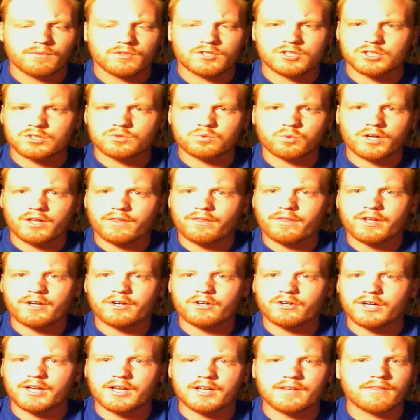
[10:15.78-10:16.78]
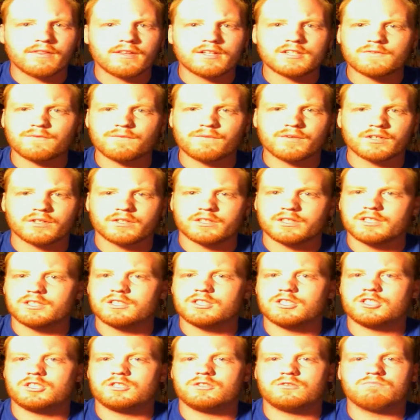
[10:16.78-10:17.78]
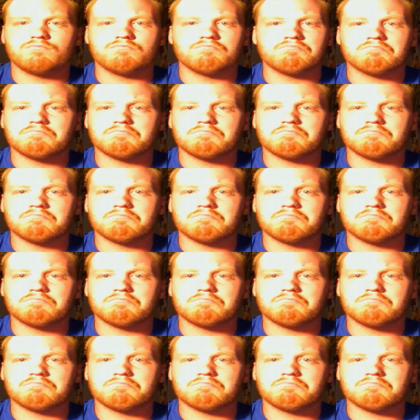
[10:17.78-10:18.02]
just when they're in this village,